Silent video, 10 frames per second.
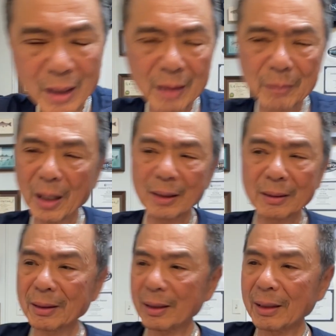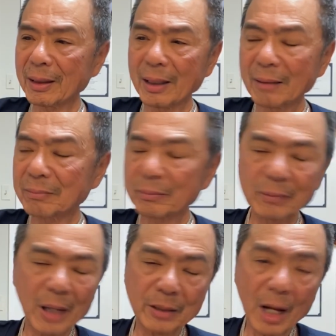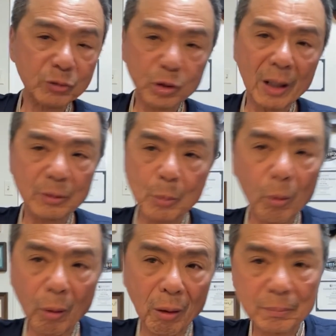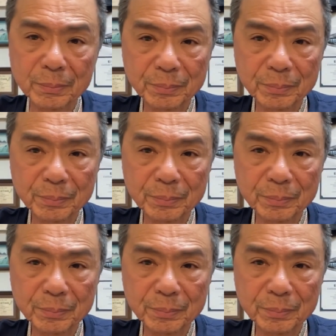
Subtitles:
I've tried them all.